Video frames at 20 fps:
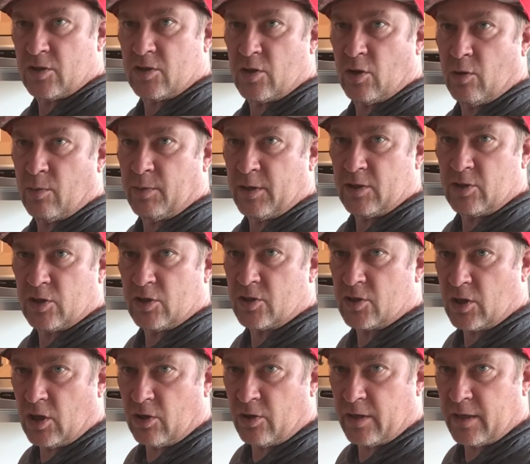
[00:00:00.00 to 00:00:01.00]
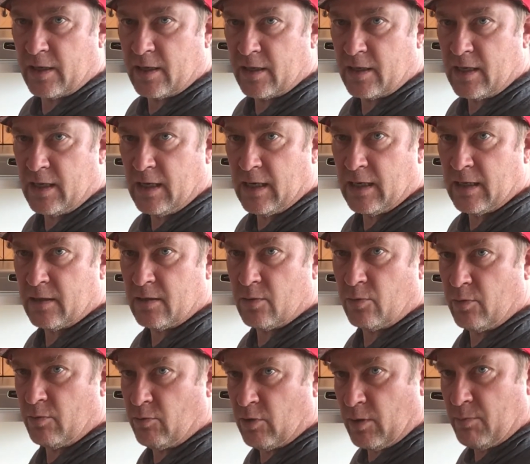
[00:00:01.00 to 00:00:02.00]
throw a bunch of salt in at the end.
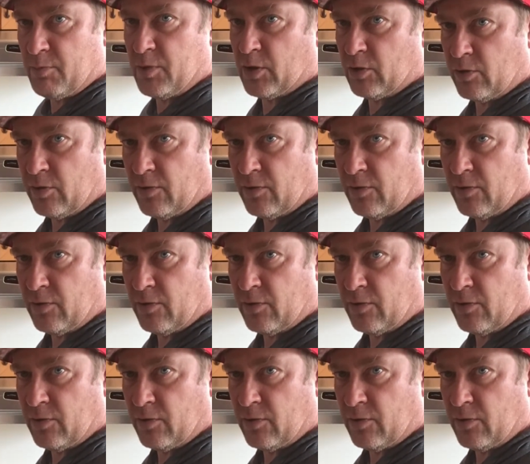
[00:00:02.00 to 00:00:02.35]
We want to build the